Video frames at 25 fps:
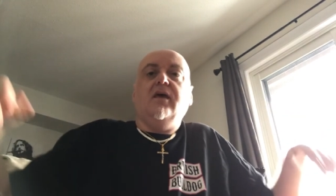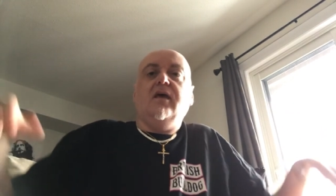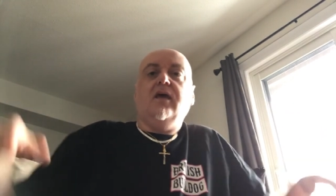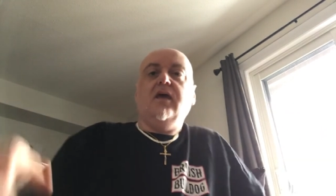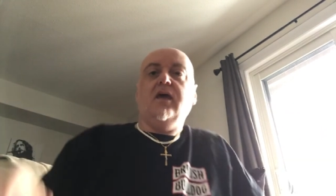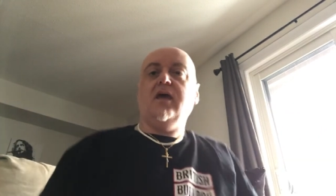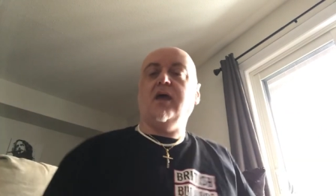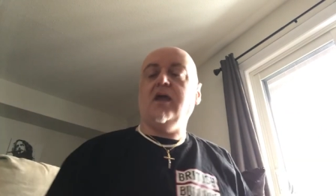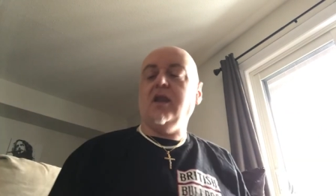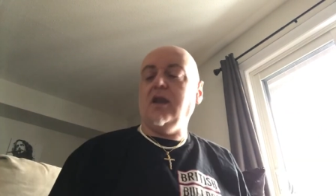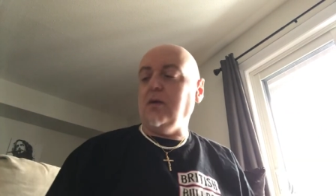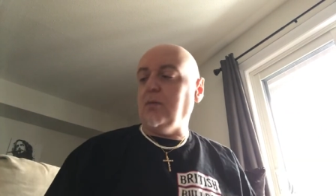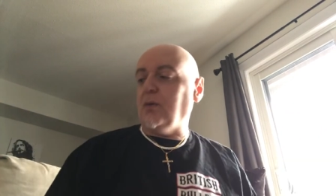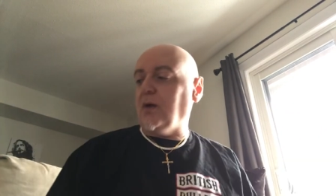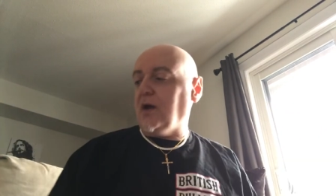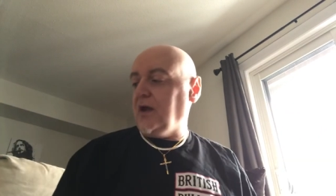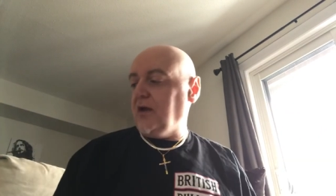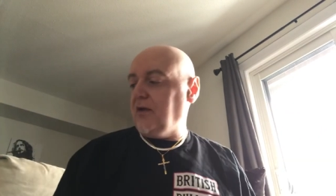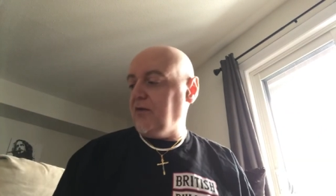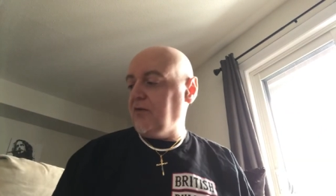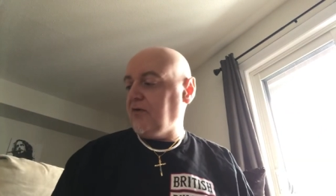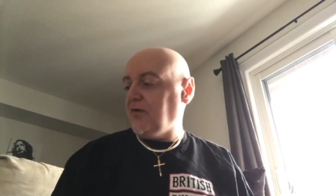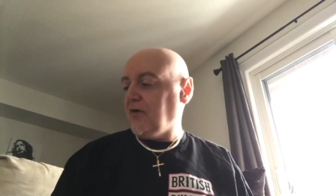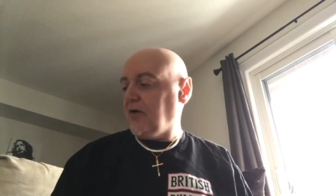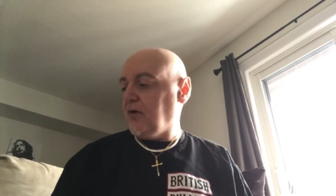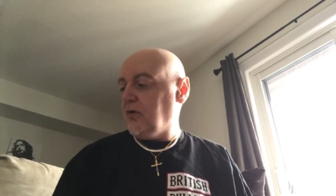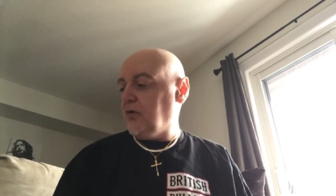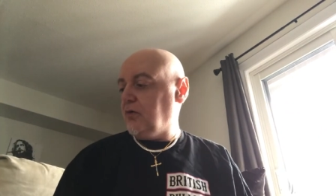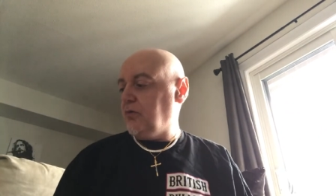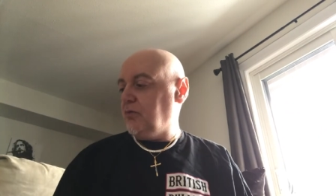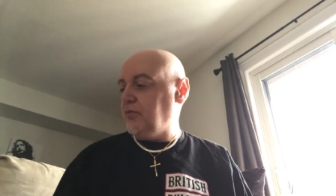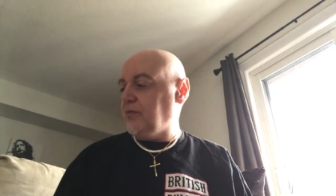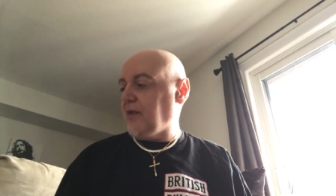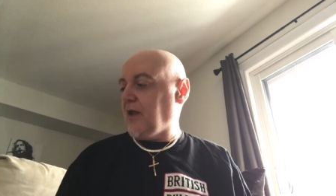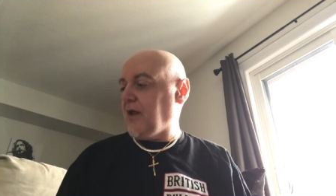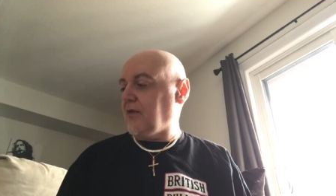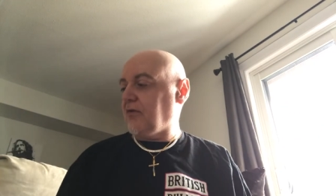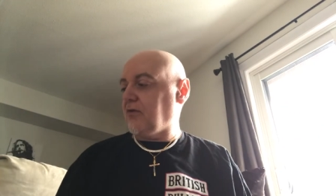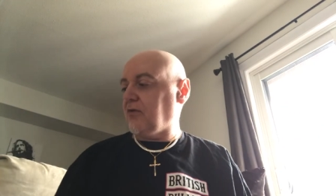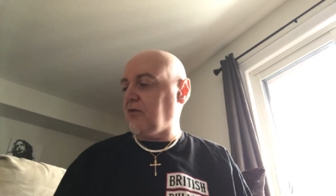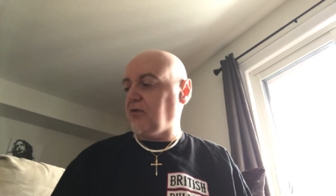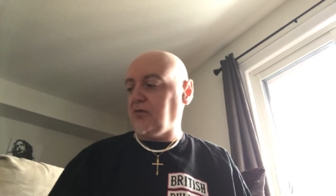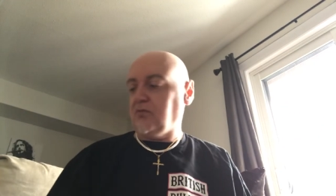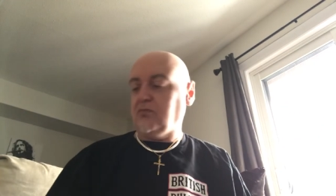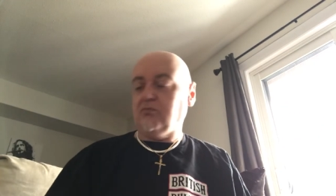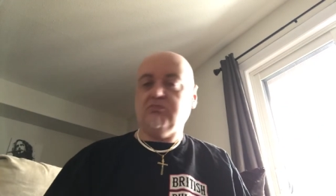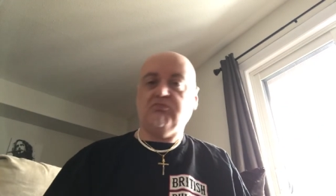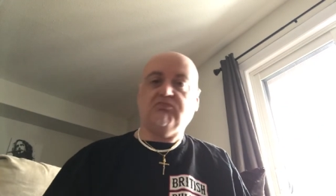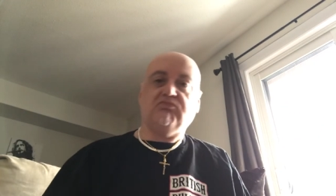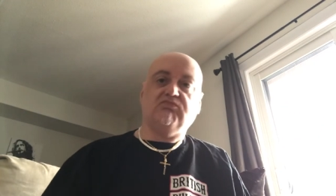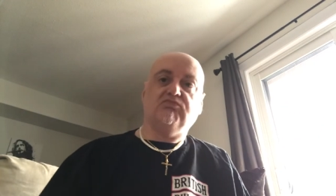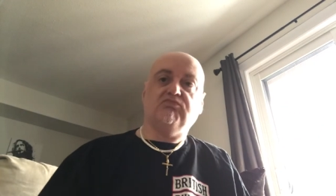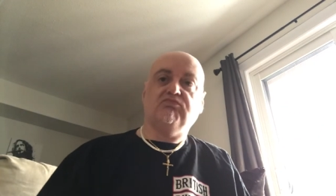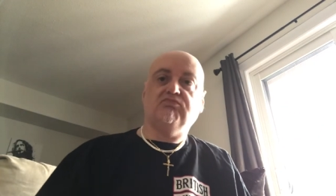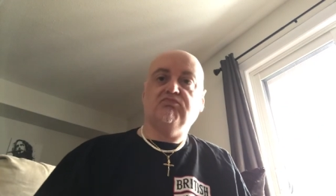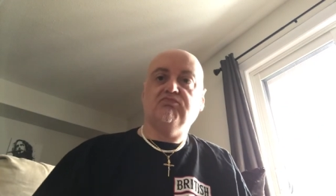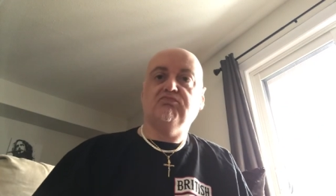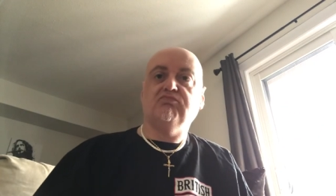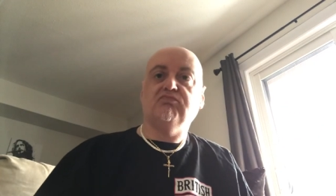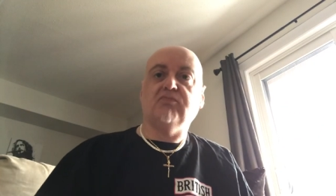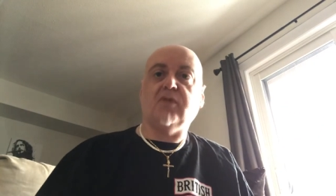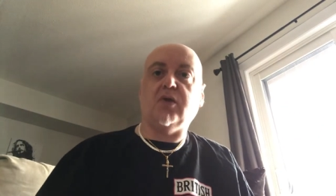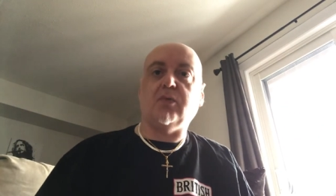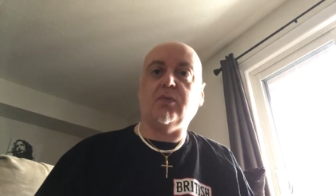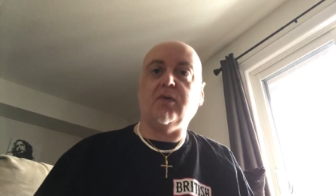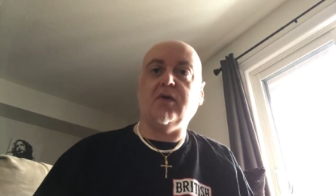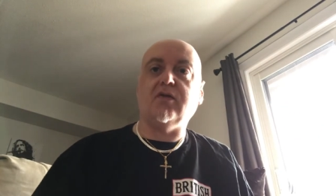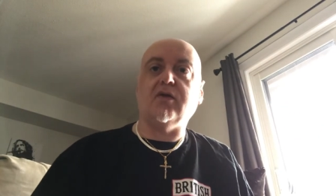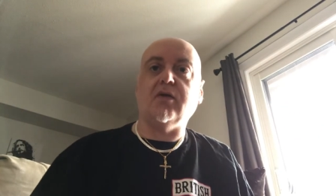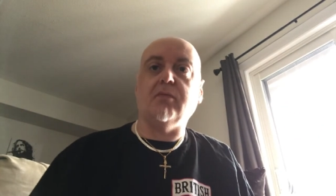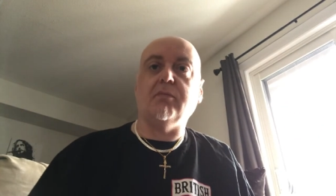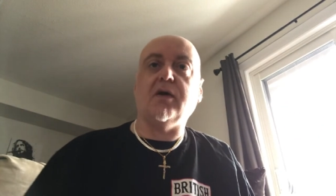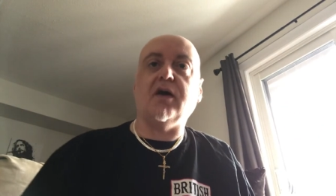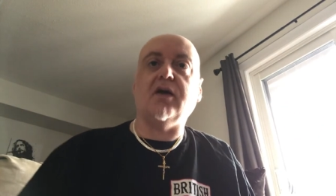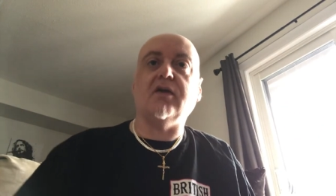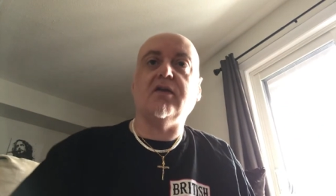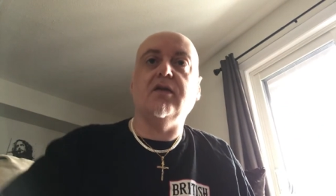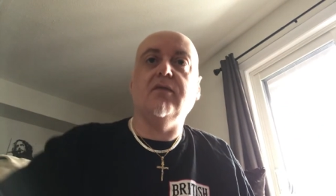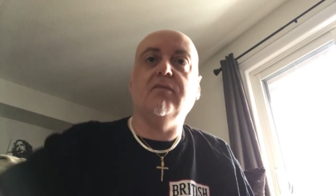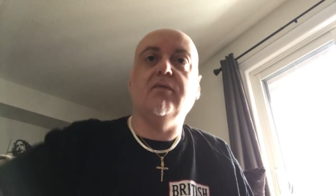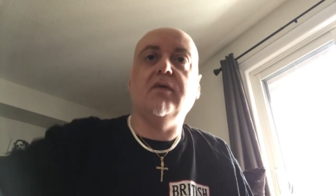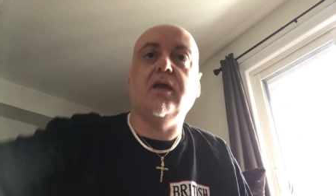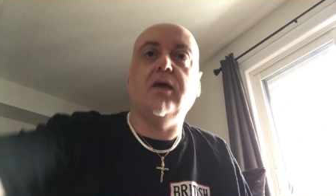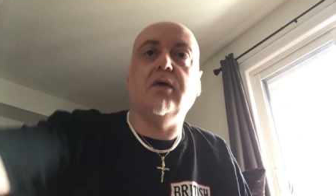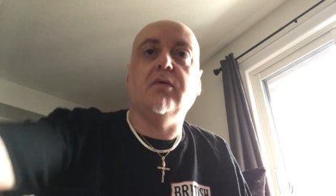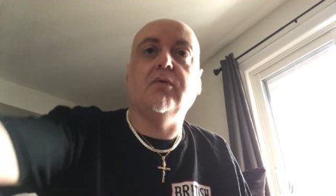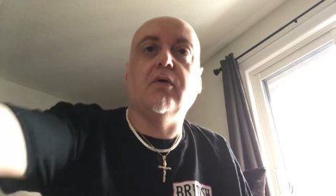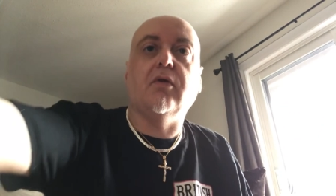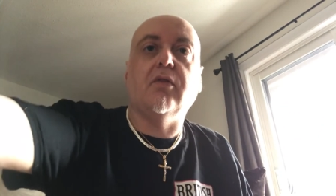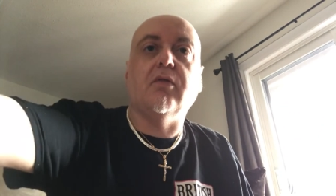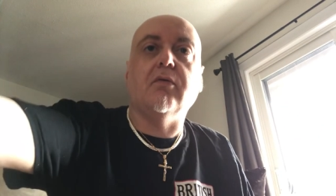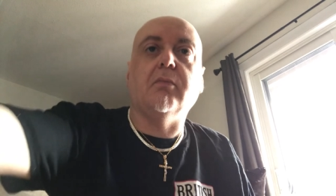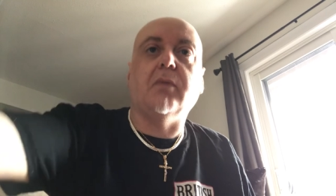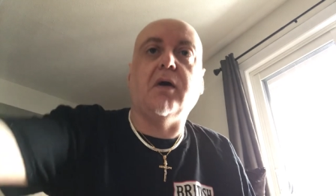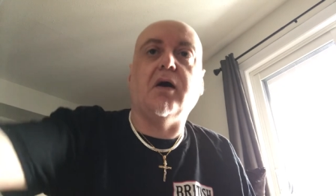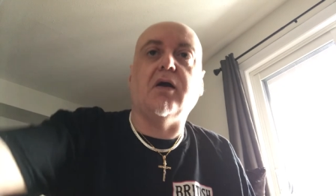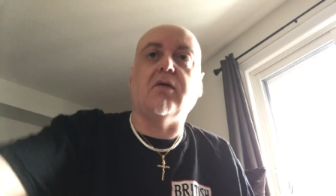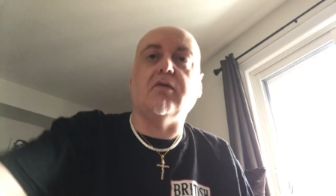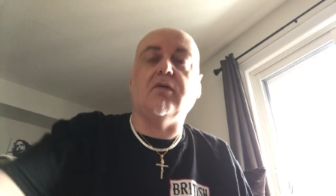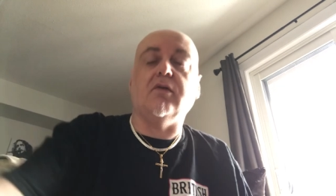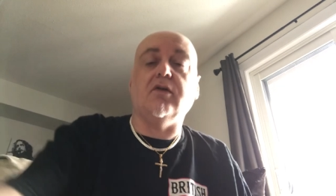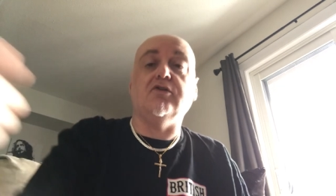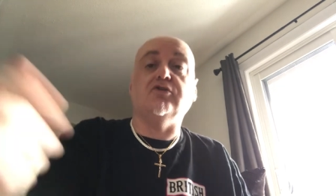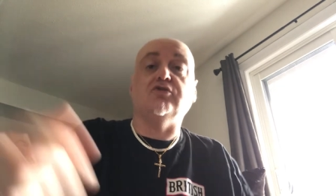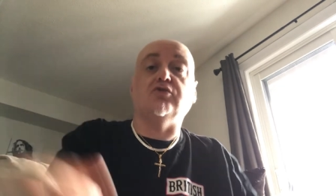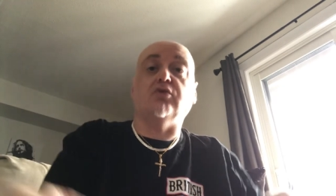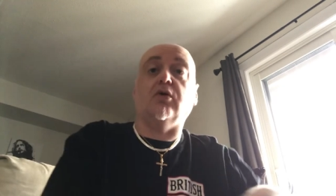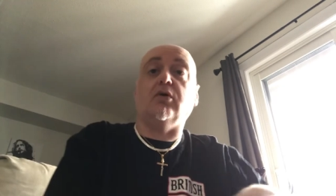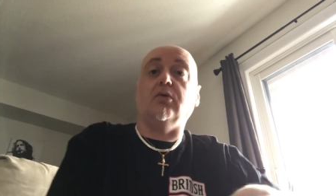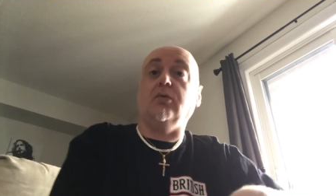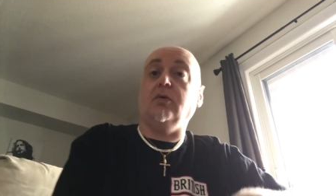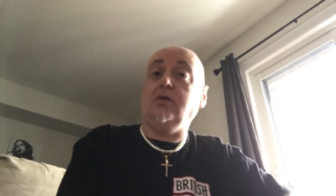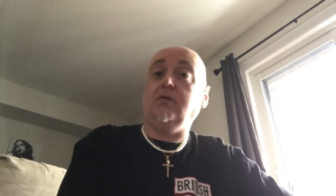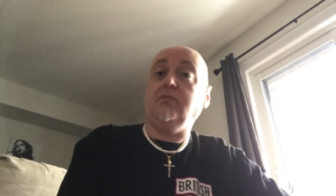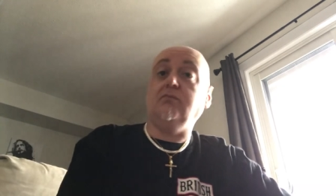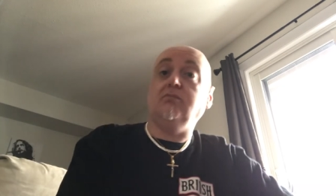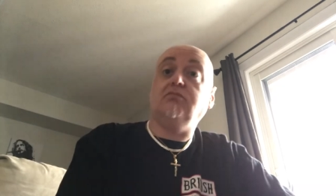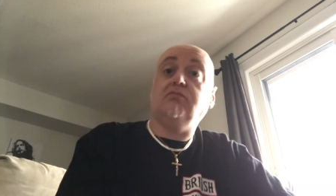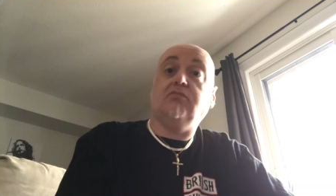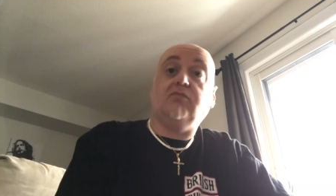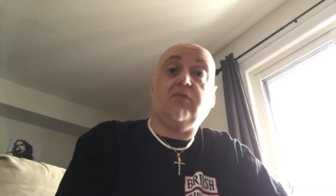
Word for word: Anyway, so that's this week's unboxing video. Another moderately short one.